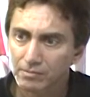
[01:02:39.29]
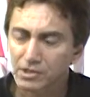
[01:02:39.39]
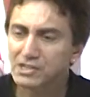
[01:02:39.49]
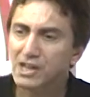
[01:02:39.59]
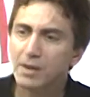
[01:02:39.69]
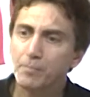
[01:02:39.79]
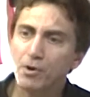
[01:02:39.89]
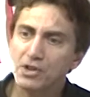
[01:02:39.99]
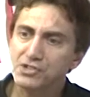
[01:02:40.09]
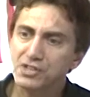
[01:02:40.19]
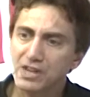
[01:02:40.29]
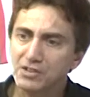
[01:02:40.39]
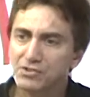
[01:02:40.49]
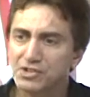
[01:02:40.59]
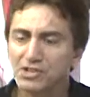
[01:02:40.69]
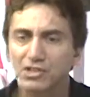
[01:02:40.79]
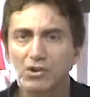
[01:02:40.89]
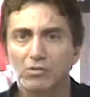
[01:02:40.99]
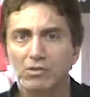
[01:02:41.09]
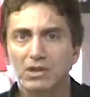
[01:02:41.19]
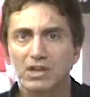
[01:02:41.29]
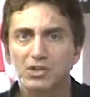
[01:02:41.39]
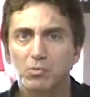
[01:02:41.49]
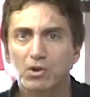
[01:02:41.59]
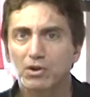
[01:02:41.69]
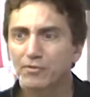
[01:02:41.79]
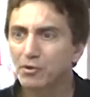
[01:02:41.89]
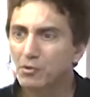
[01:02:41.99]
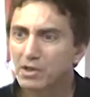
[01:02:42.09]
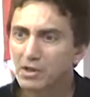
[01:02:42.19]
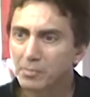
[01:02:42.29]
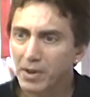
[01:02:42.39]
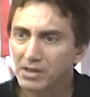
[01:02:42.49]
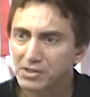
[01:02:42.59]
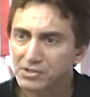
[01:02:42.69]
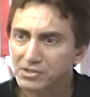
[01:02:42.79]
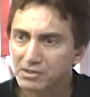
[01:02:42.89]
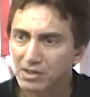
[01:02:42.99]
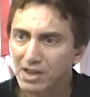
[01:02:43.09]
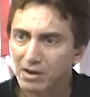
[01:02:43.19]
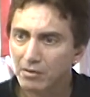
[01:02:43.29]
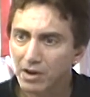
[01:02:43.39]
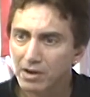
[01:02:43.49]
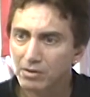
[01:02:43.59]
Let's take Bernie Sanders. He's the only, he's one of the few independents there, right?